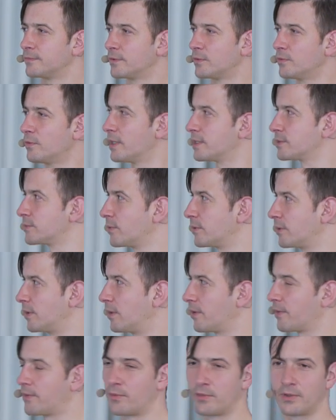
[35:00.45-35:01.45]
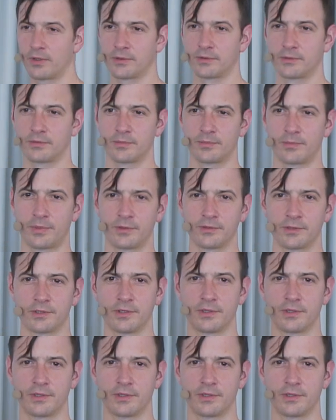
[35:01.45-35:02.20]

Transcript: Who has heard the word bounded